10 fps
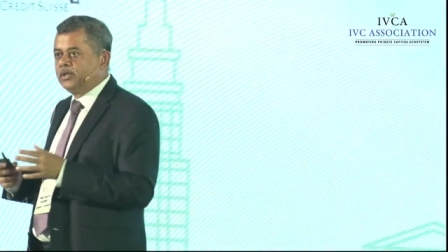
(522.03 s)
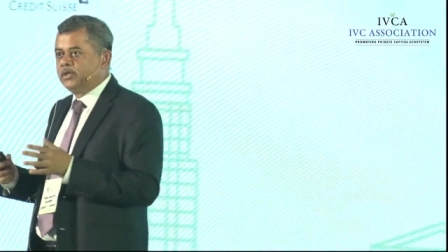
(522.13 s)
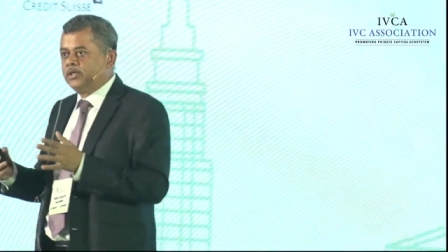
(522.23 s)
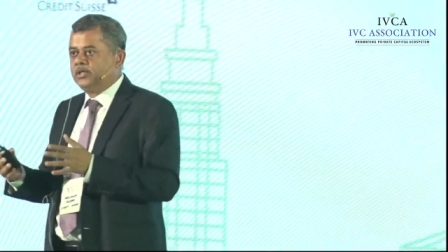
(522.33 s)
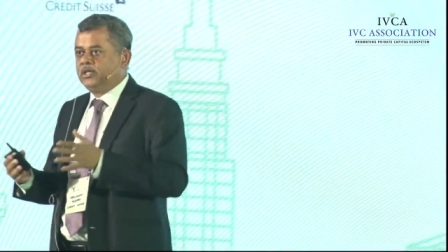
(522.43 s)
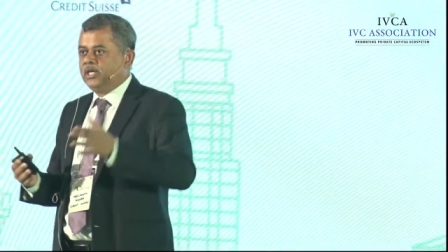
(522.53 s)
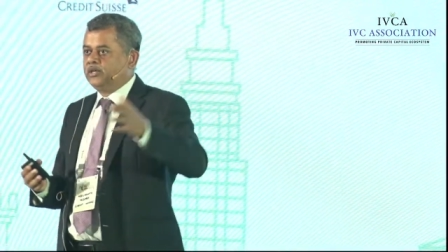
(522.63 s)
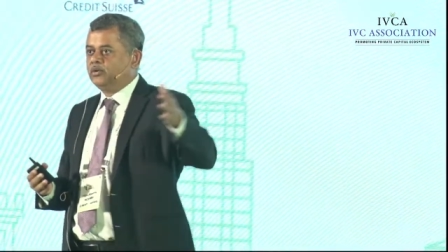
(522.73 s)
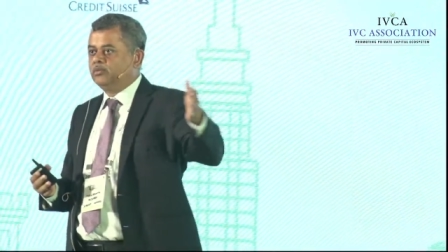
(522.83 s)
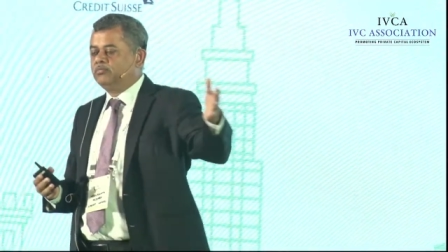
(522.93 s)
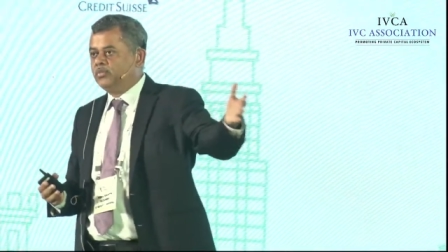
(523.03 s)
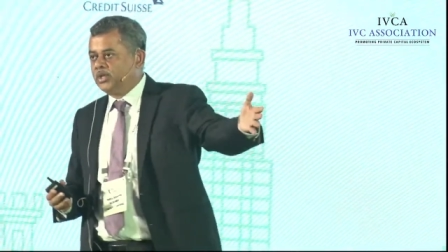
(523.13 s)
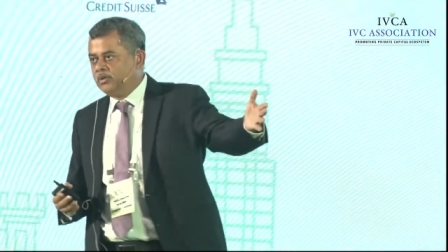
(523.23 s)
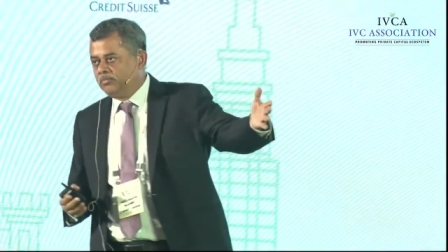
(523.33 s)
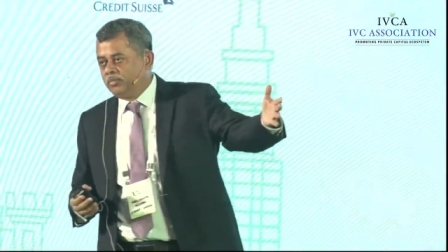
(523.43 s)
like
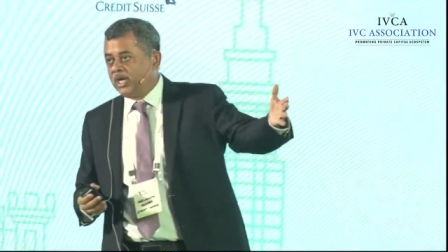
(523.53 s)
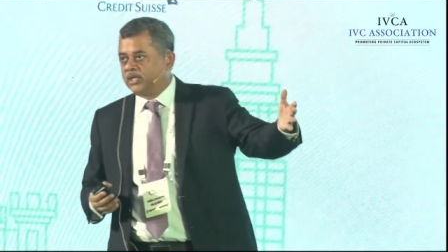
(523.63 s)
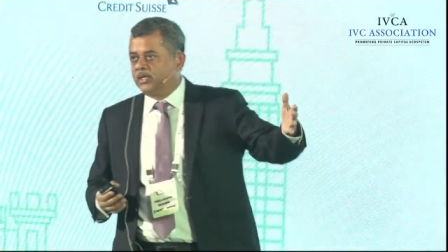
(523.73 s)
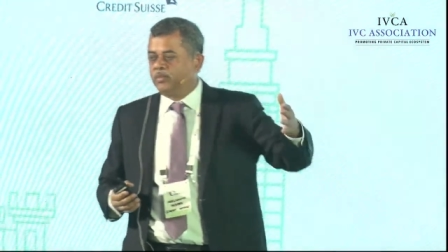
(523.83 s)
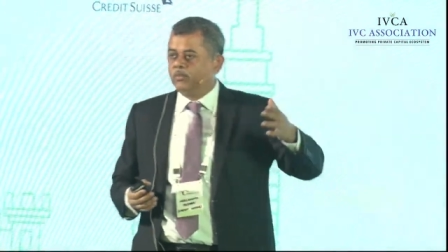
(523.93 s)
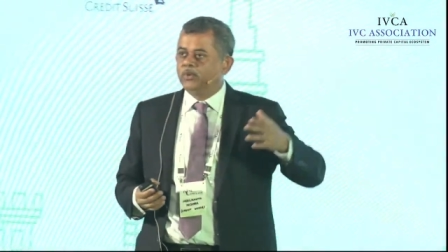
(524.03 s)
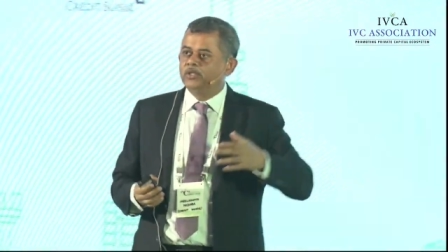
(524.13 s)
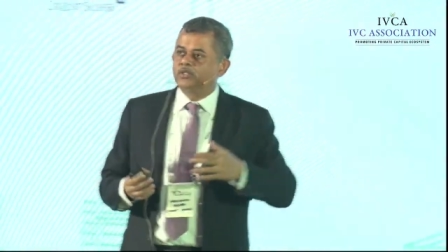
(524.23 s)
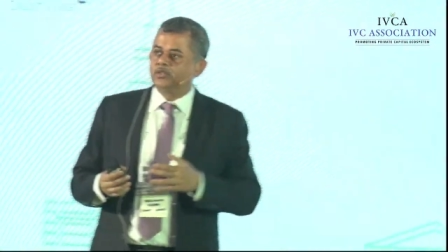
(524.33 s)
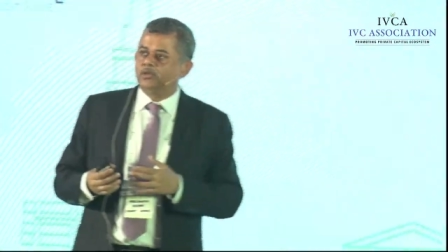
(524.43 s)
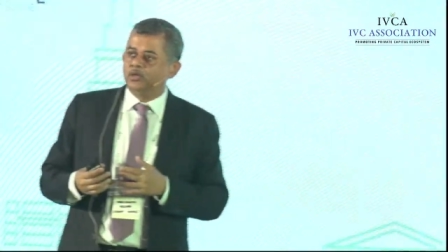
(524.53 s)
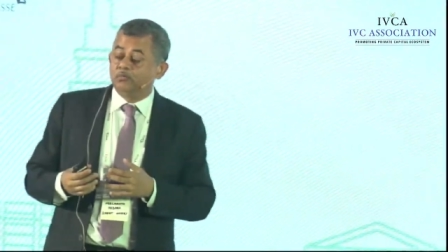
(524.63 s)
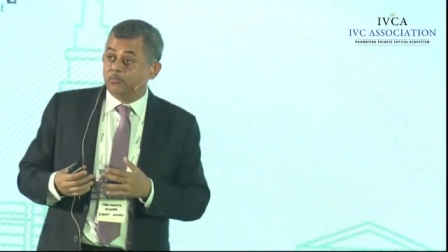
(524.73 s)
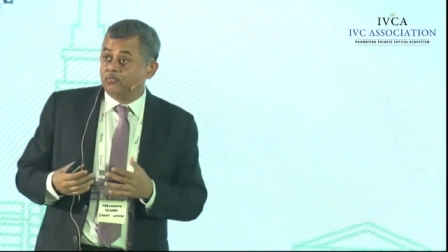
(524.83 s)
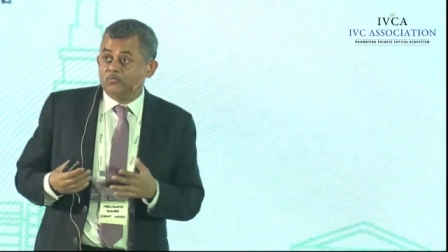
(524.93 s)
parking payments, or
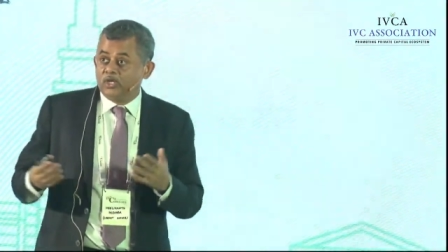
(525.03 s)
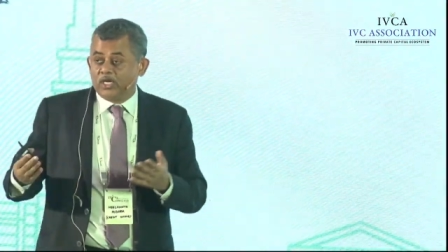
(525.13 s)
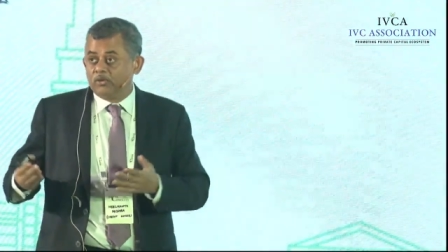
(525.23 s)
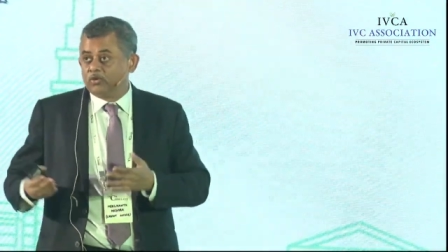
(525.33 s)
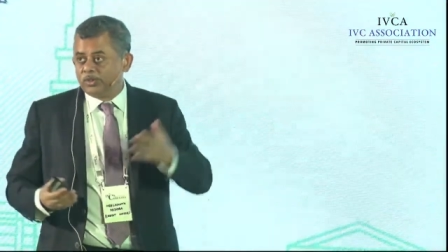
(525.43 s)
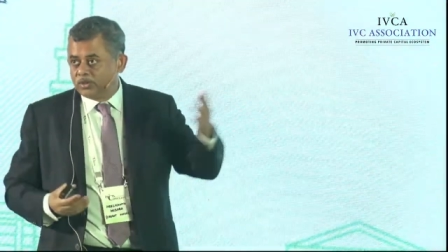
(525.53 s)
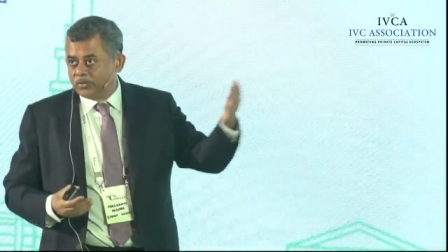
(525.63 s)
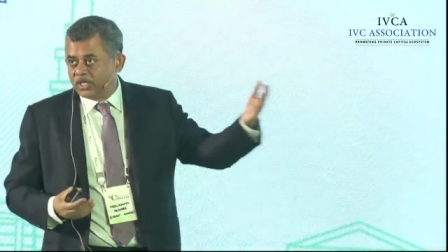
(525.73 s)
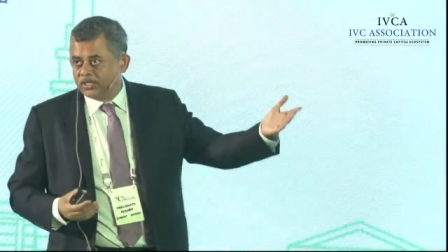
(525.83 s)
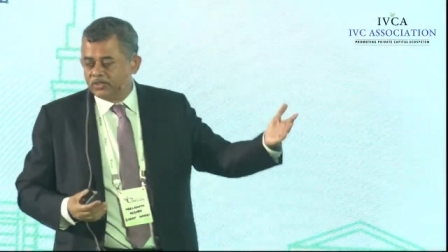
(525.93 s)
I would be surprised if